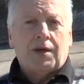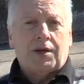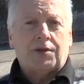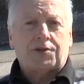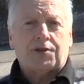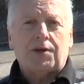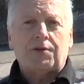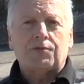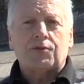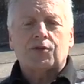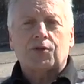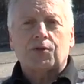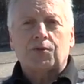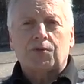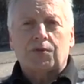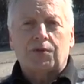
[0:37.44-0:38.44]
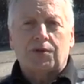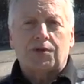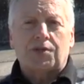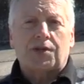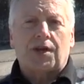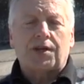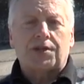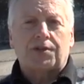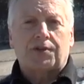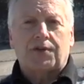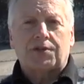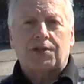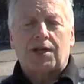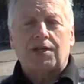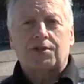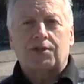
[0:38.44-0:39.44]
It's down to the size of the
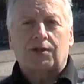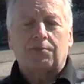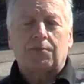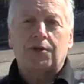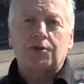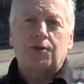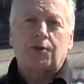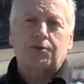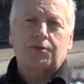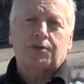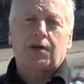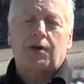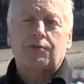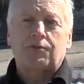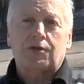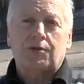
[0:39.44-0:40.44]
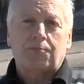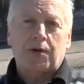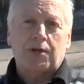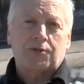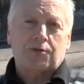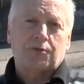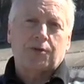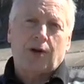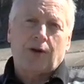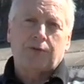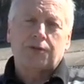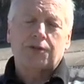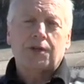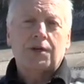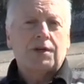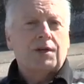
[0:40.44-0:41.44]
sensor but it's also down to the pixel
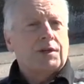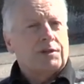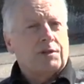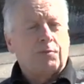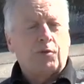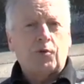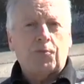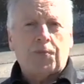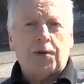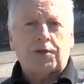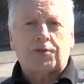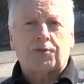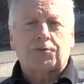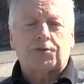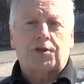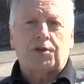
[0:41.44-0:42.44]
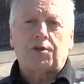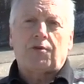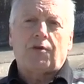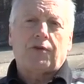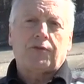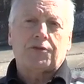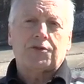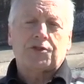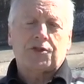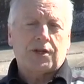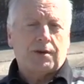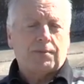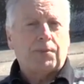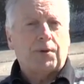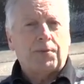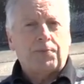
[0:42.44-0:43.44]
count. The more pixels that are on the
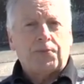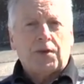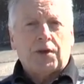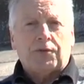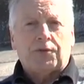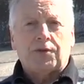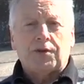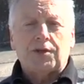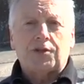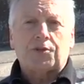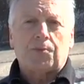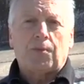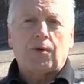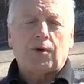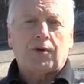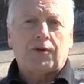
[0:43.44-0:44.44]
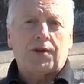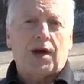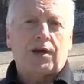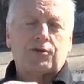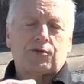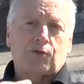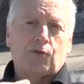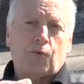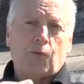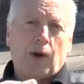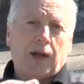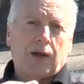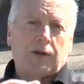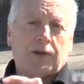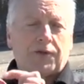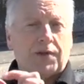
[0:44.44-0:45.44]
chip the smaller the actual
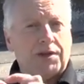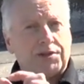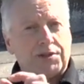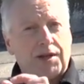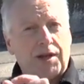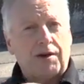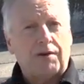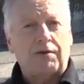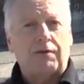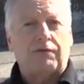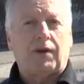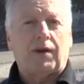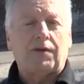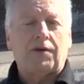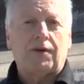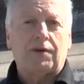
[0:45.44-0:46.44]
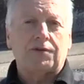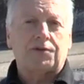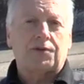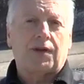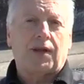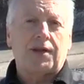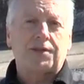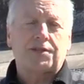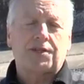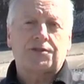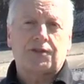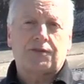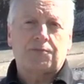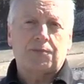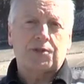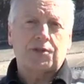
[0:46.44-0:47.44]
well, and that's the area of uh, light
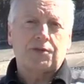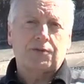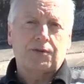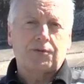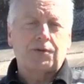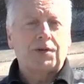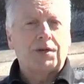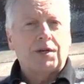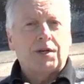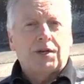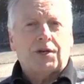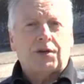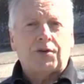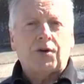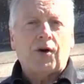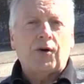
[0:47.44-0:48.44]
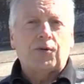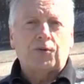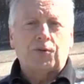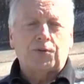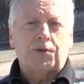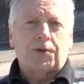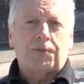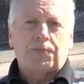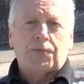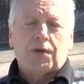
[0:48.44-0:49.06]
sensitive material, can hold.